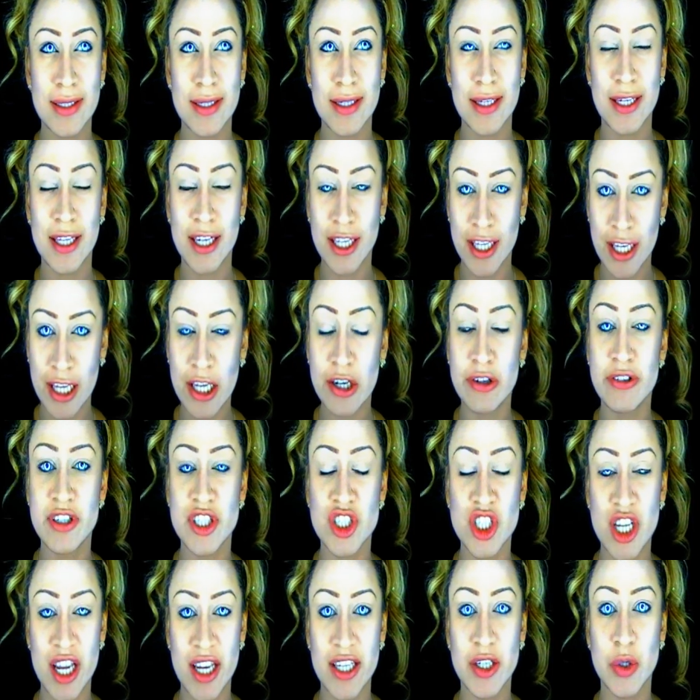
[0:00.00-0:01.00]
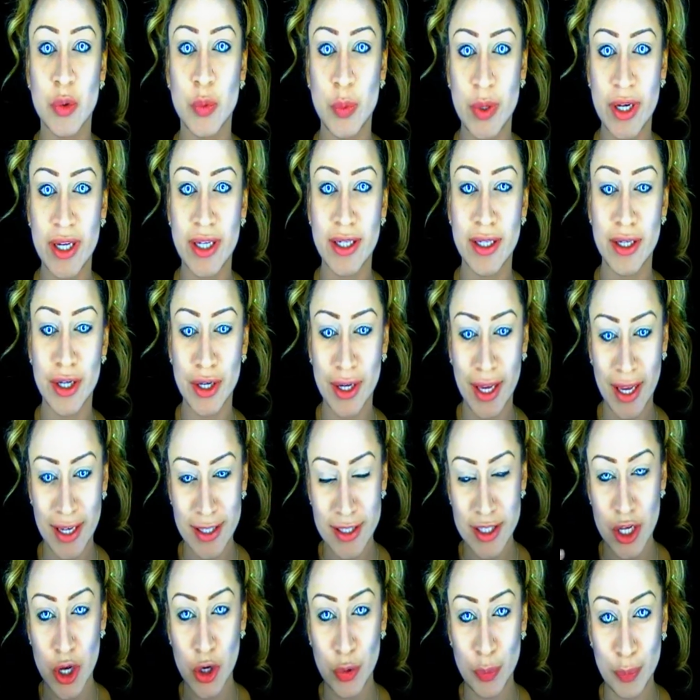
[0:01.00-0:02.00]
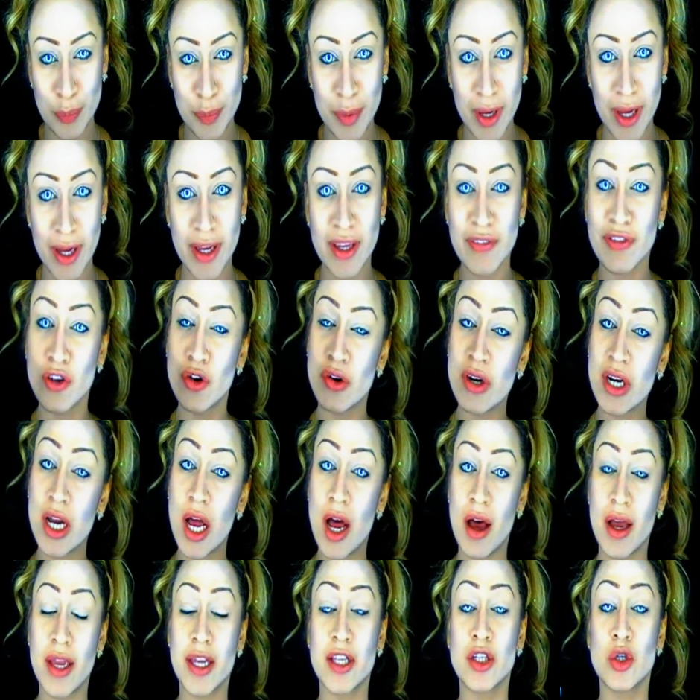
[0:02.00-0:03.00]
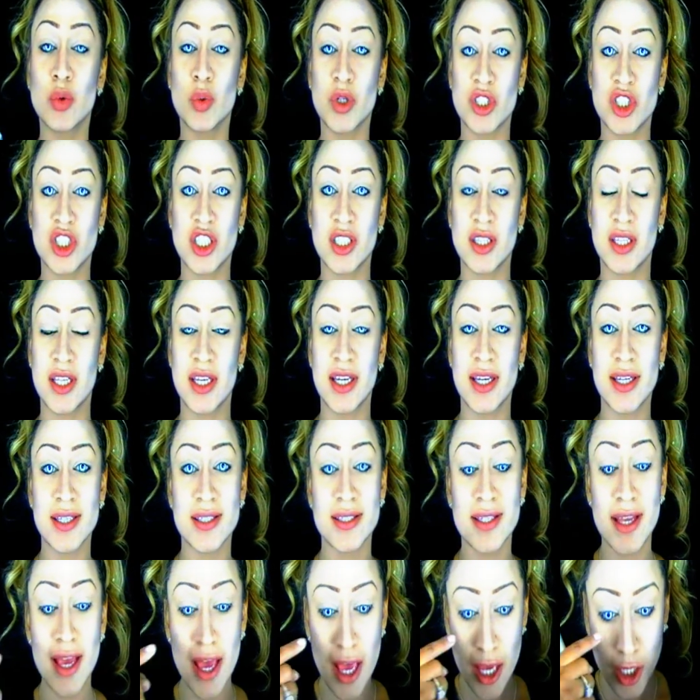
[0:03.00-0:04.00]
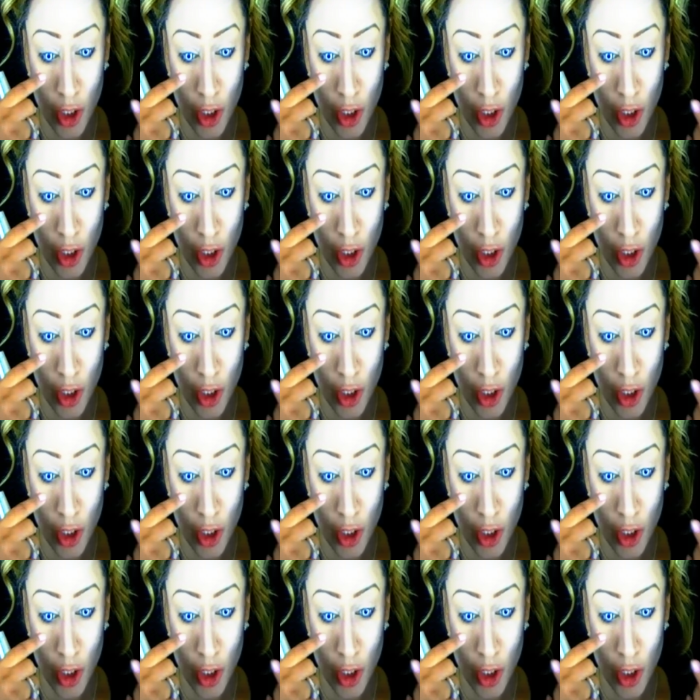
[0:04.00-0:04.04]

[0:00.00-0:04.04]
in a gearish kind of way. Okay, so but if you're a guy and you're watching this,